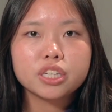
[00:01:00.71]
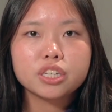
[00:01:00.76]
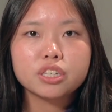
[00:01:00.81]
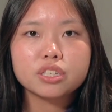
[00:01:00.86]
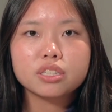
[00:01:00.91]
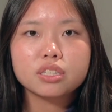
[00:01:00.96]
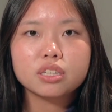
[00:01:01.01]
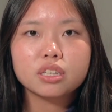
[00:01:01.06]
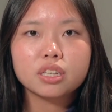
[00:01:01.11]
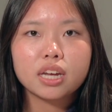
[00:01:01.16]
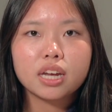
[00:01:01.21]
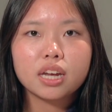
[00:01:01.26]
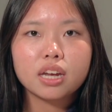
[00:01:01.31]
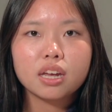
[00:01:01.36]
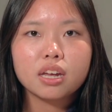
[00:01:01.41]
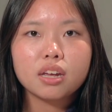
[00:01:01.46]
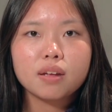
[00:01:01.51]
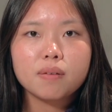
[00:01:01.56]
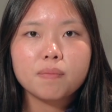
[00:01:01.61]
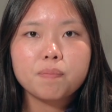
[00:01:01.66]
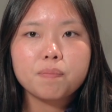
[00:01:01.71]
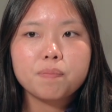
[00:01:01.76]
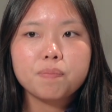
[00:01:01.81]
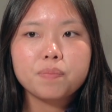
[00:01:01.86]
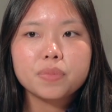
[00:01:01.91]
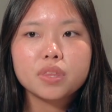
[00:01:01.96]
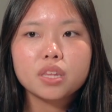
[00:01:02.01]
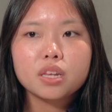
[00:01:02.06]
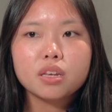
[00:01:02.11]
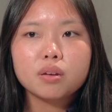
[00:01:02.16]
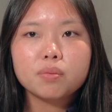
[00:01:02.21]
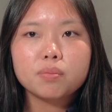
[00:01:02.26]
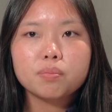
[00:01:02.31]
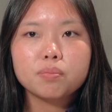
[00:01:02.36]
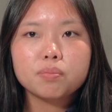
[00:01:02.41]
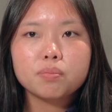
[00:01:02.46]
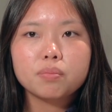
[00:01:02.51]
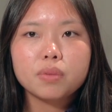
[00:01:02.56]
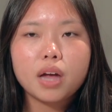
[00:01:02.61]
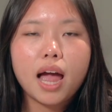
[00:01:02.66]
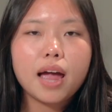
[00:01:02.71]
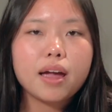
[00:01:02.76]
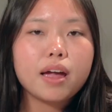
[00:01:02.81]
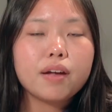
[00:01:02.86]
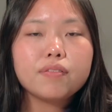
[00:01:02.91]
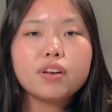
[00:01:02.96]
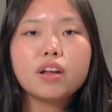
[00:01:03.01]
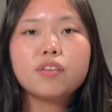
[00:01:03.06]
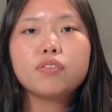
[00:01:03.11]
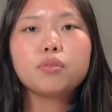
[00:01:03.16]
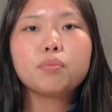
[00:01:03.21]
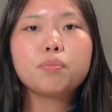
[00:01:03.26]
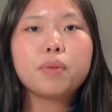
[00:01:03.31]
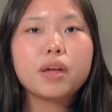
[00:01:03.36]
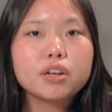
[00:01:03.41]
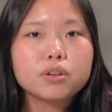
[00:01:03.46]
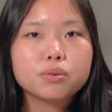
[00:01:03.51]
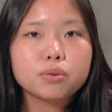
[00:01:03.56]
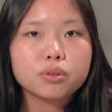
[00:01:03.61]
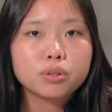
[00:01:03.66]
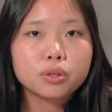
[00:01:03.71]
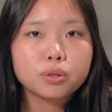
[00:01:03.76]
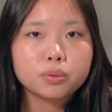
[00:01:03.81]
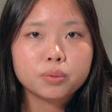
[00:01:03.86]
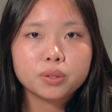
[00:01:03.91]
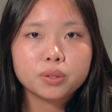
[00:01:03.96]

just to like, I've never been to a third